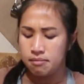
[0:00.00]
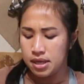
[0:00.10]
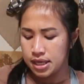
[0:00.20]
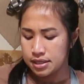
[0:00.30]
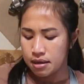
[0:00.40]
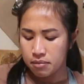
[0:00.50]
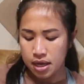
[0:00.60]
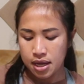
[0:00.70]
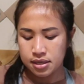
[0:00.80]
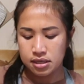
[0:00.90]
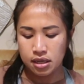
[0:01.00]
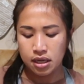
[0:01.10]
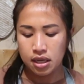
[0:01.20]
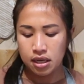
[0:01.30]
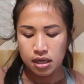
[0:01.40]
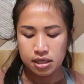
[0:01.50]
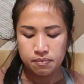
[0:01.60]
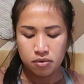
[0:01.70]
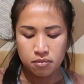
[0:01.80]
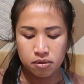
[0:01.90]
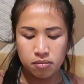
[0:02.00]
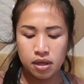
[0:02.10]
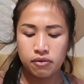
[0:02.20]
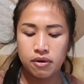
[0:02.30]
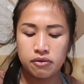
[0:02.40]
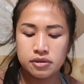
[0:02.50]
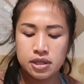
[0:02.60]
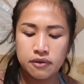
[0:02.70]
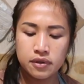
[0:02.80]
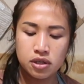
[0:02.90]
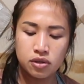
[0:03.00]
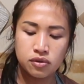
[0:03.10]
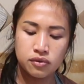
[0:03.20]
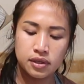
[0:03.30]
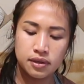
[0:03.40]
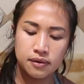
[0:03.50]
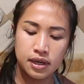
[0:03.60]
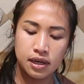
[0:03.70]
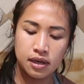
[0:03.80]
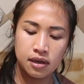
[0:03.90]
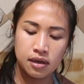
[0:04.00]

because I'm guessing it is probably around 72 degrees.